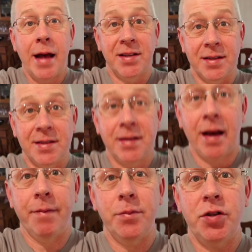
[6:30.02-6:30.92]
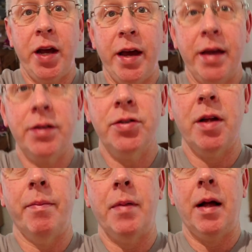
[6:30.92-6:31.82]
as you can see, I've changed.
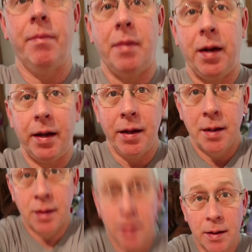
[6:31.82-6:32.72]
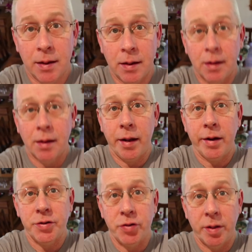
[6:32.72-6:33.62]
I'm not in my
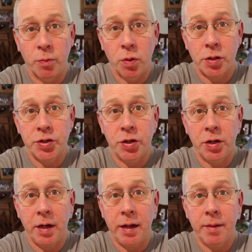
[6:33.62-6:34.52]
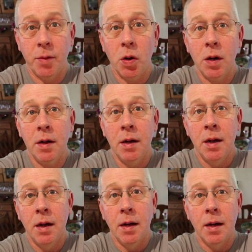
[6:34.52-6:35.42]
Airstream work shirt anymore.
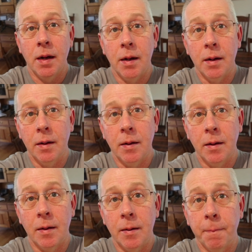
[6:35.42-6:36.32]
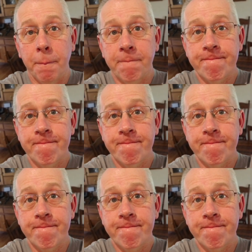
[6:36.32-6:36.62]
Um,